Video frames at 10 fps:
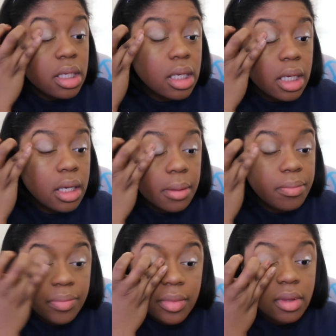yeah,
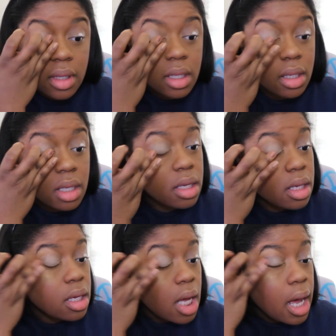
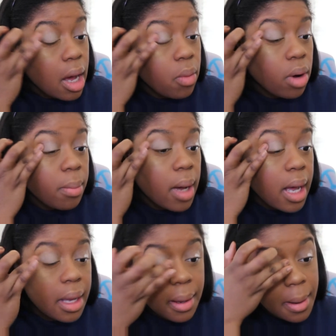I want my